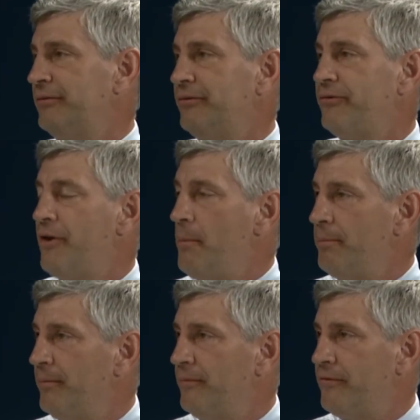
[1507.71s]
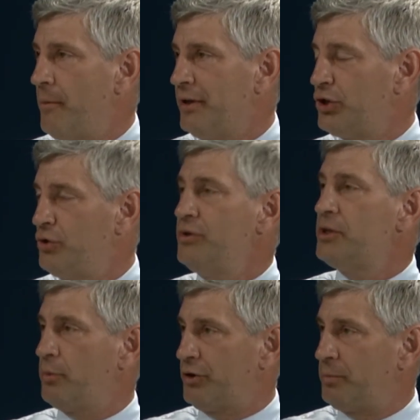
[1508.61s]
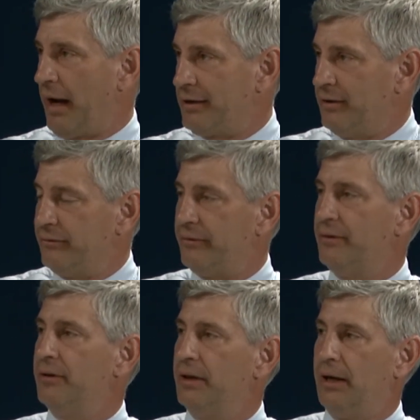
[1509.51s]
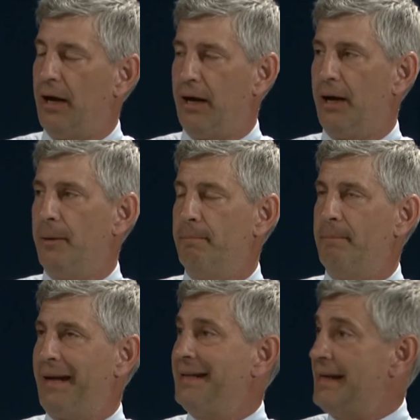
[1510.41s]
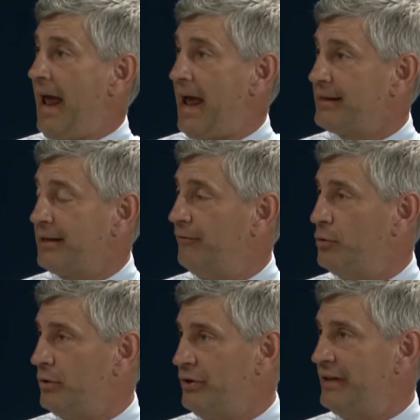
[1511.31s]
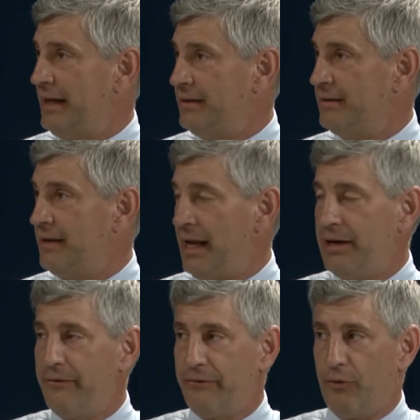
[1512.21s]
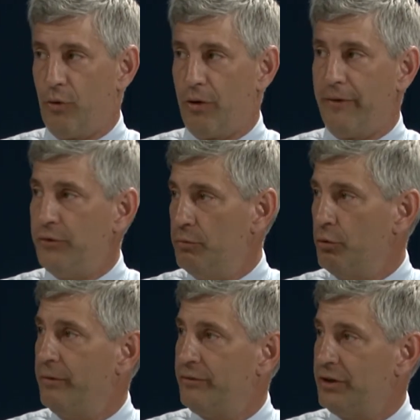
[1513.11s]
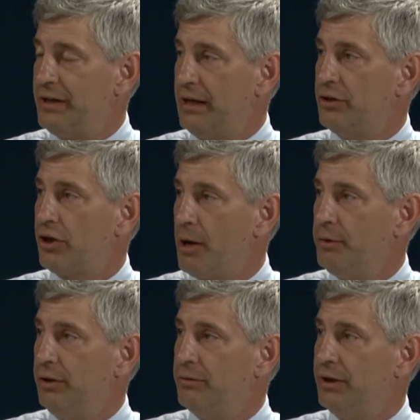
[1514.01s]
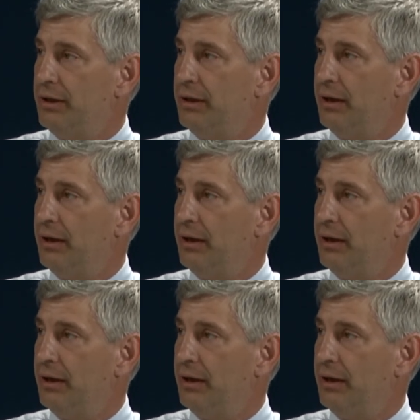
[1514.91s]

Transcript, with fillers: From from a student's perspective, um, I didn't ask if you were a Dayton native or if you moved to Dayton to come to UD.